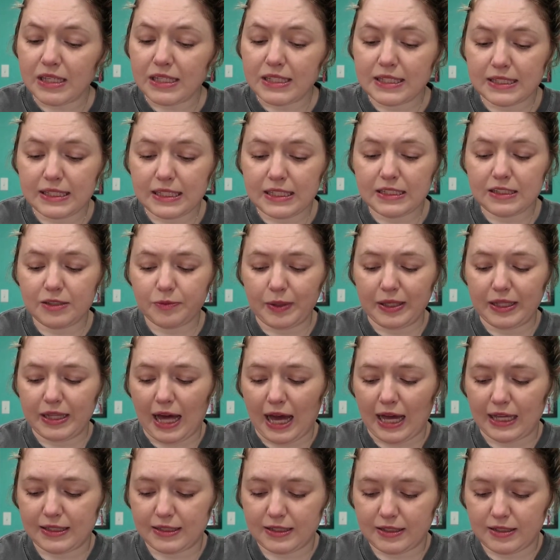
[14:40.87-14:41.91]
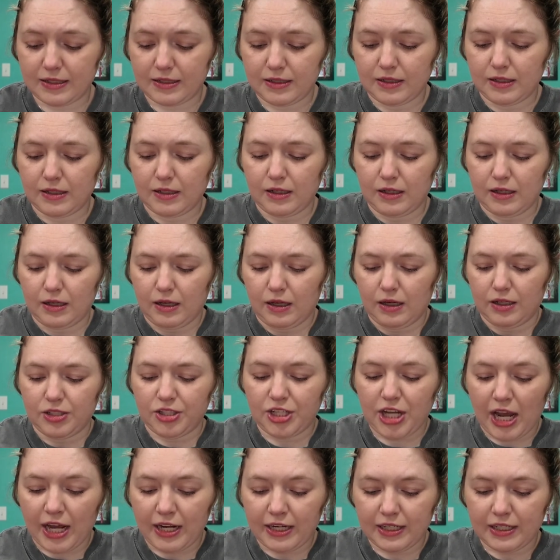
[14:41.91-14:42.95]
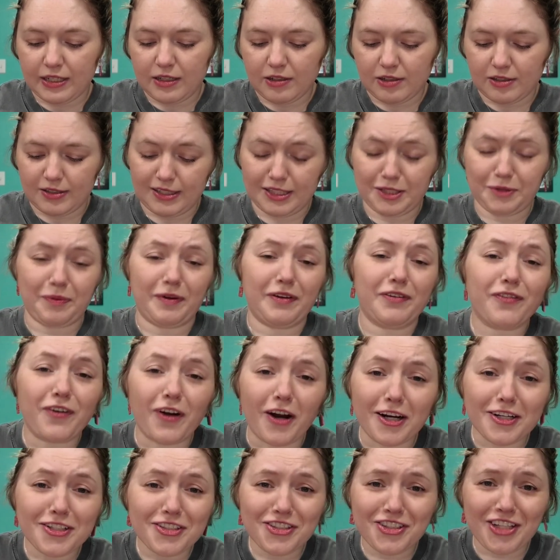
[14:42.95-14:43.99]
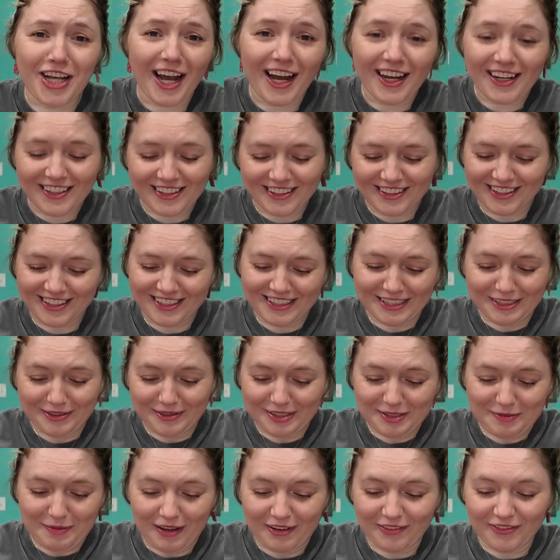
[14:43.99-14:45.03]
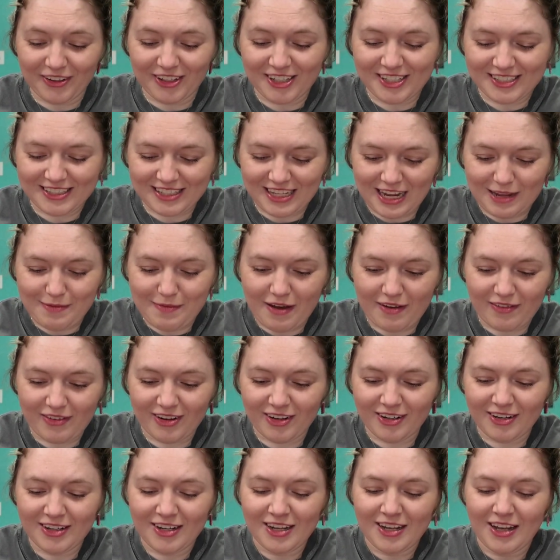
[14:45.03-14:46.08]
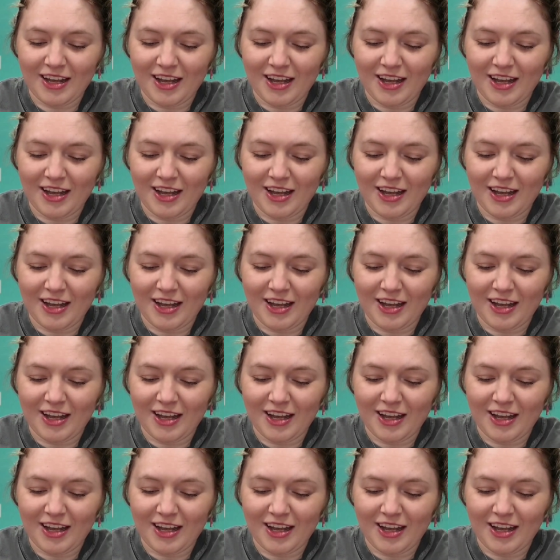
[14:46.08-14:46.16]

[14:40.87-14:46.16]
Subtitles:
since we last chatted, or since we first chatted, because it was my first time ever.